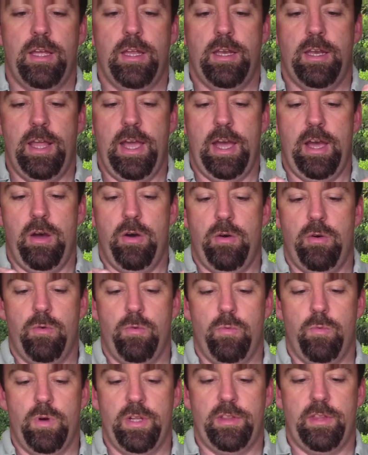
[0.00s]
Now
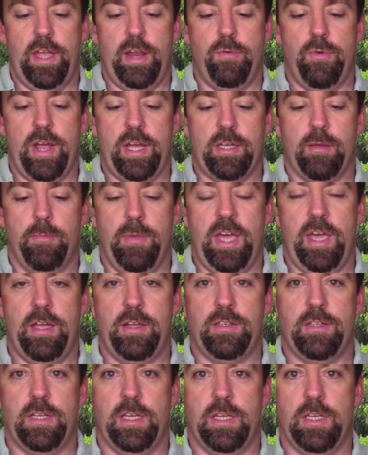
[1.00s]
what they
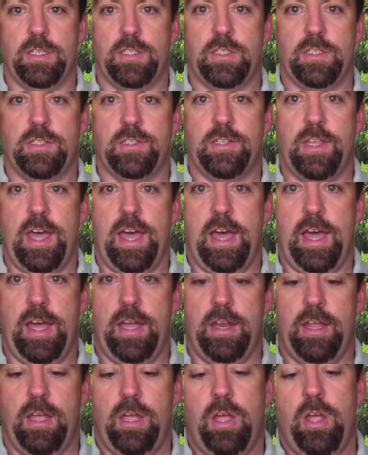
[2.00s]
recommend is, is
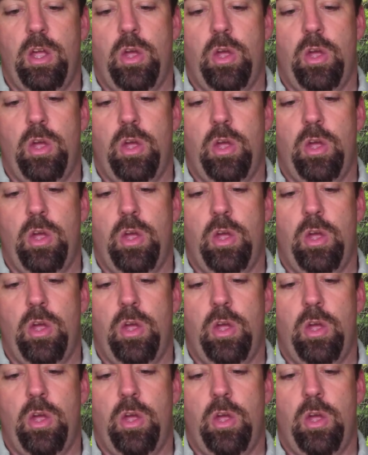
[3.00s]
that